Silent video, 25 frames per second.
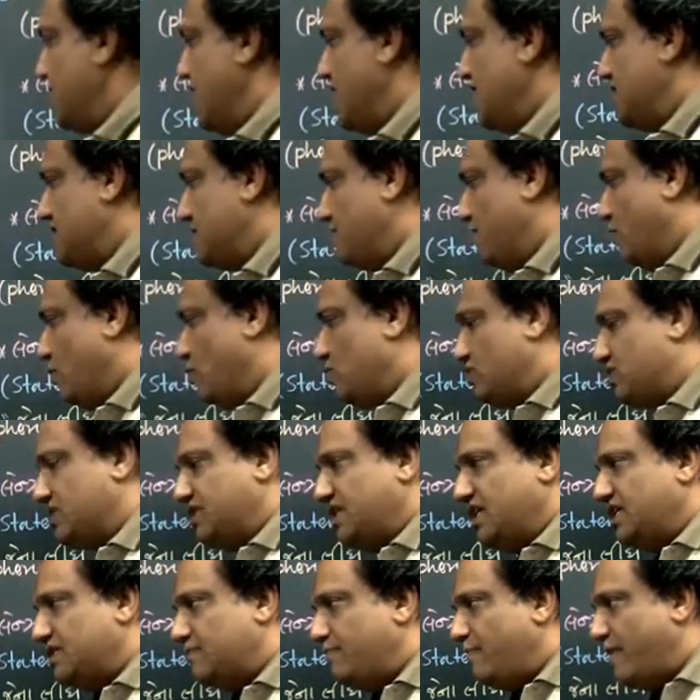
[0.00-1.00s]
just push
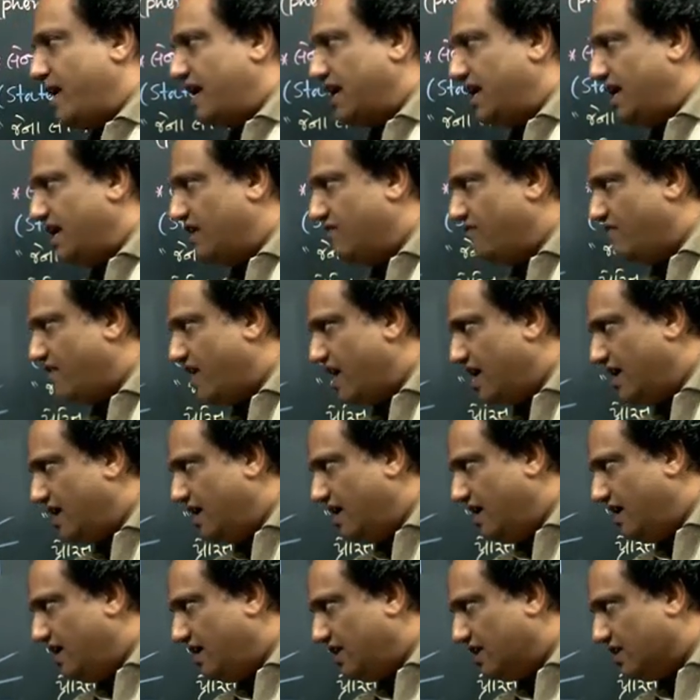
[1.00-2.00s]
this magnet
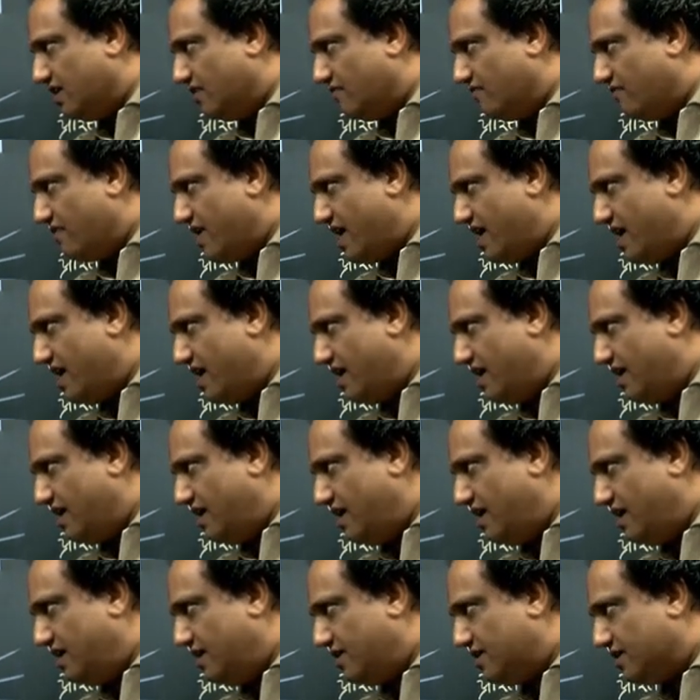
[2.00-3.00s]
very
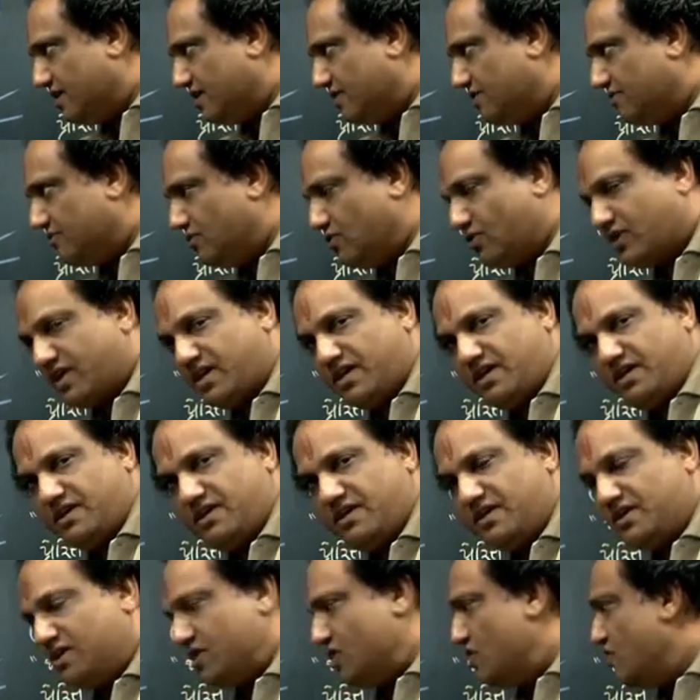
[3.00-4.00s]
little,
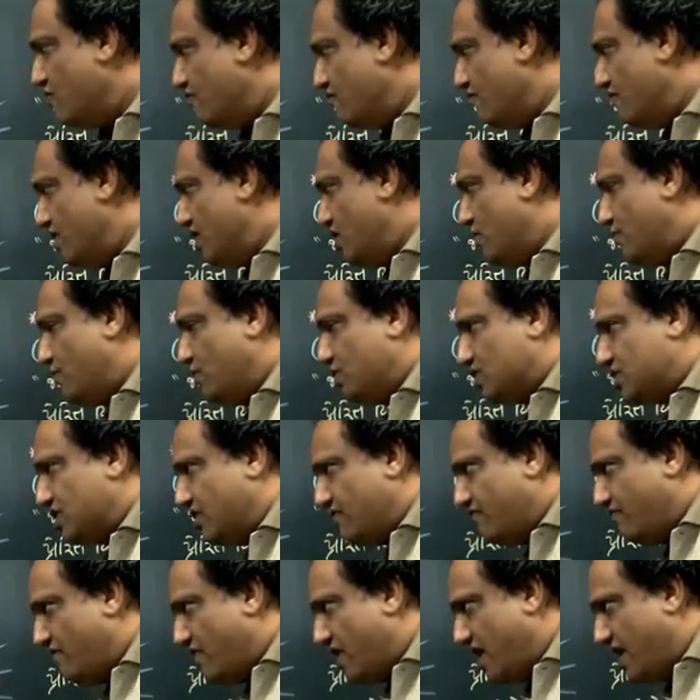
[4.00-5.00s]
okay? When you push
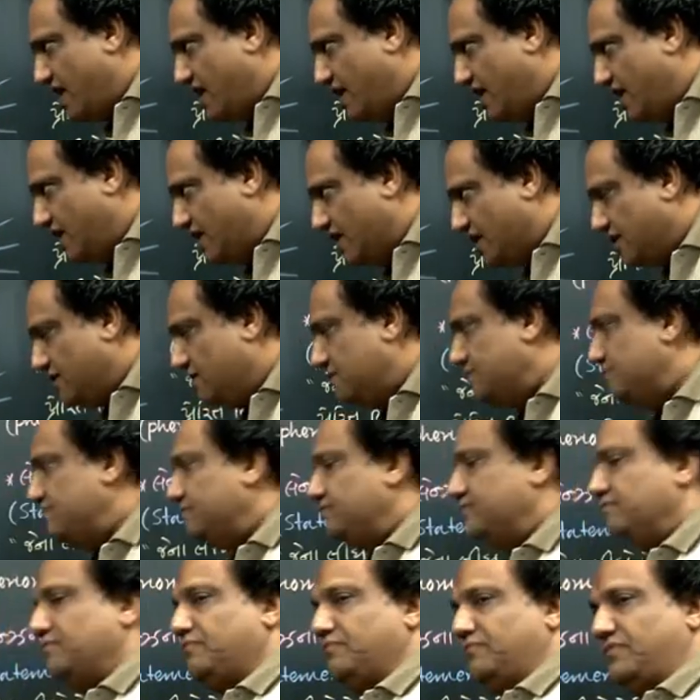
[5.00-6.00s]
it very little,
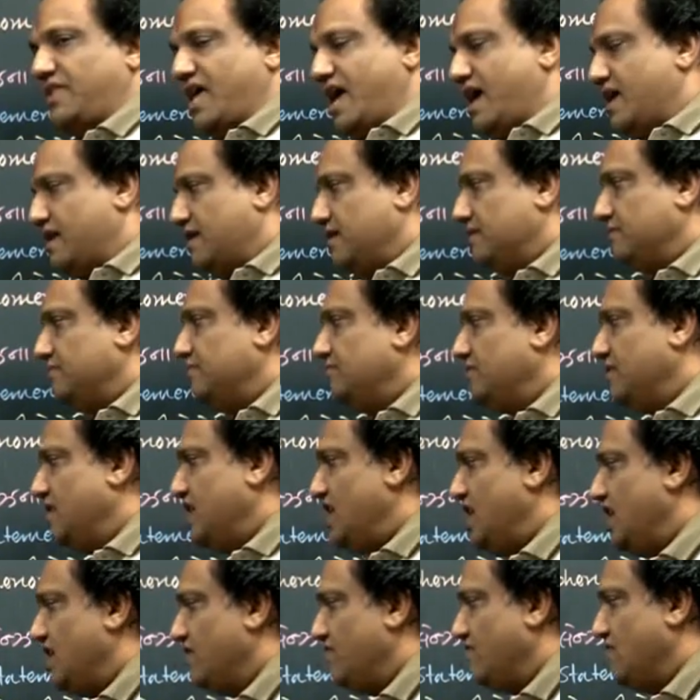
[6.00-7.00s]
then
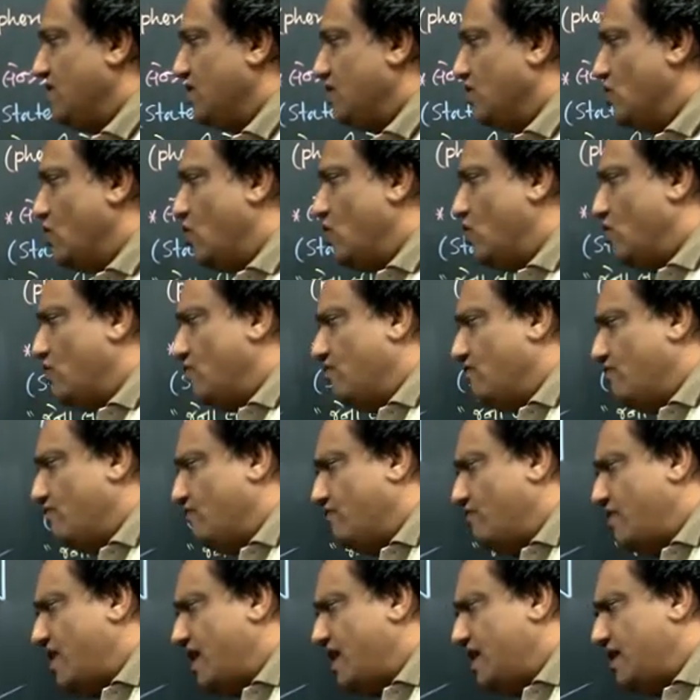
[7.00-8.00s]
it will go
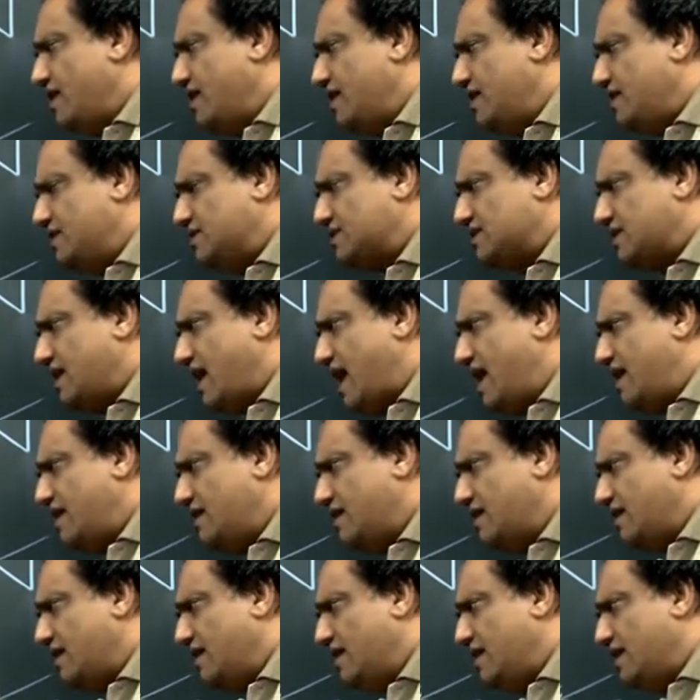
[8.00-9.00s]
very
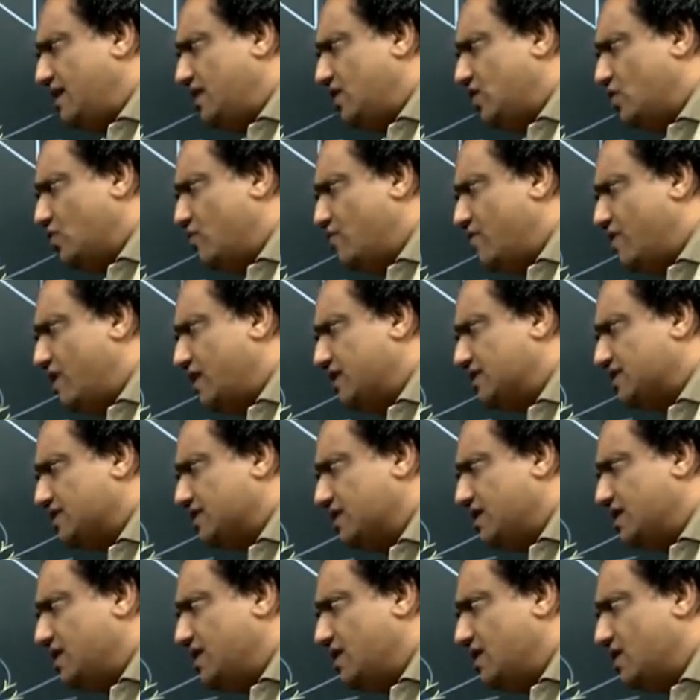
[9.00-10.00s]
slightly towards
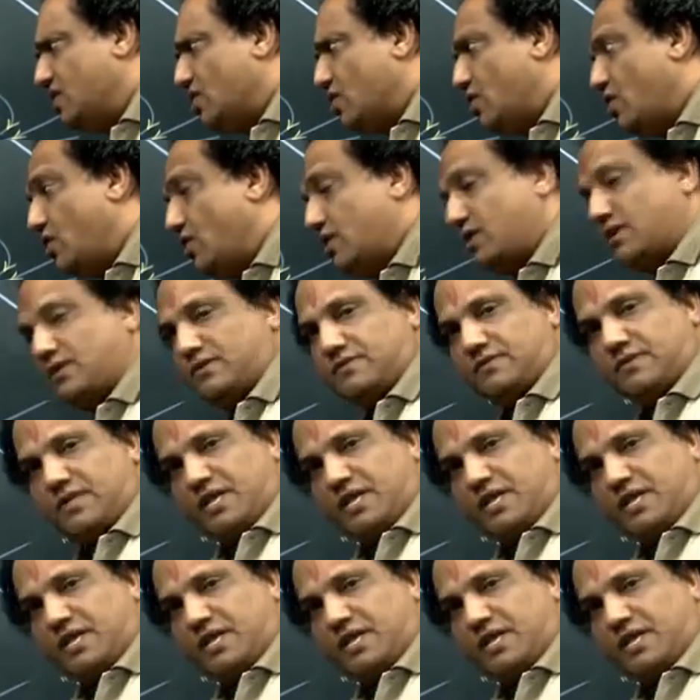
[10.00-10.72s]
the coil.